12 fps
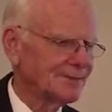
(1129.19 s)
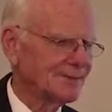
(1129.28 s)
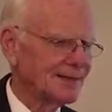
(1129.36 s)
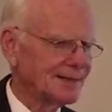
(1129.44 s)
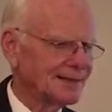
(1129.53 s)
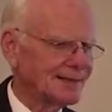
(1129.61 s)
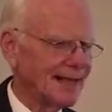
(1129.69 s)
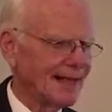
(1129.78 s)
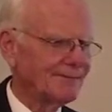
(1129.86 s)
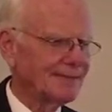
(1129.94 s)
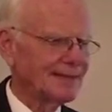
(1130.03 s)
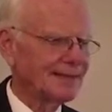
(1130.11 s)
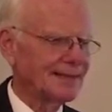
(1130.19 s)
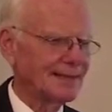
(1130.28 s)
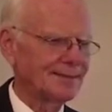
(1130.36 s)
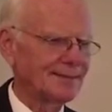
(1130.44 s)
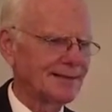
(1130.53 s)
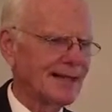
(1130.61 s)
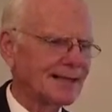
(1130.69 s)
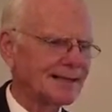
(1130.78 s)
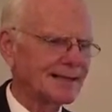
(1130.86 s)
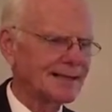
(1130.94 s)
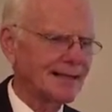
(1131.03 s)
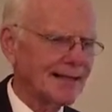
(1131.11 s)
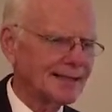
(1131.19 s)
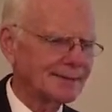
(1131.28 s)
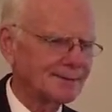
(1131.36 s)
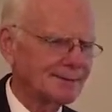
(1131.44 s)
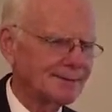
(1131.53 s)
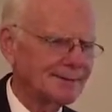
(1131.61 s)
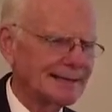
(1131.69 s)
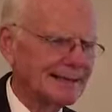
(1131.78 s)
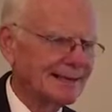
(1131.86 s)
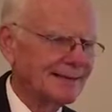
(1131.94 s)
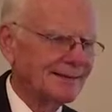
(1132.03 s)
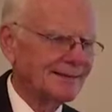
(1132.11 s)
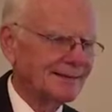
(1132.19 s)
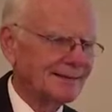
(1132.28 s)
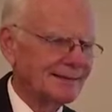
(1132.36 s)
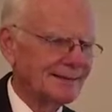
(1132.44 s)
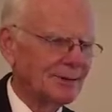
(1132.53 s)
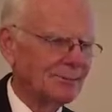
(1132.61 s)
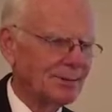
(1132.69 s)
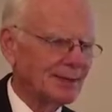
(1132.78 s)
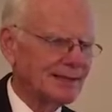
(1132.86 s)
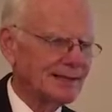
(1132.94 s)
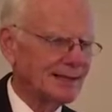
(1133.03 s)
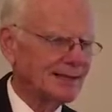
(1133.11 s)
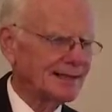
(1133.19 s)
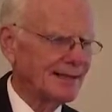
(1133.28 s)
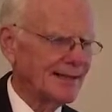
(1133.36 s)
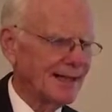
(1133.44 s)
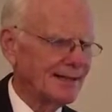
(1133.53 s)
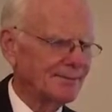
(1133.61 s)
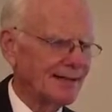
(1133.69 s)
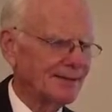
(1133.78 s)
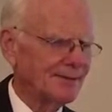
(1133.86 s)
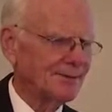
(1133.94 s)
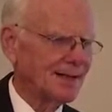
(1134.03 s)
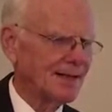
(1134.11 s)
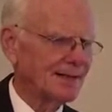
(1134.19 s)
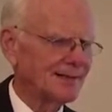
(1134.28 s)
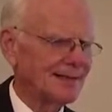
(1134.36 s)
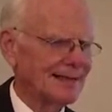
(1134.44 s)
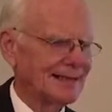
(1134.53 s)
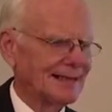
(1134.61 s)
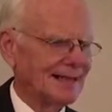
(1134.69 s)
was: "Having the everlasting gospel to preach unto them that dwell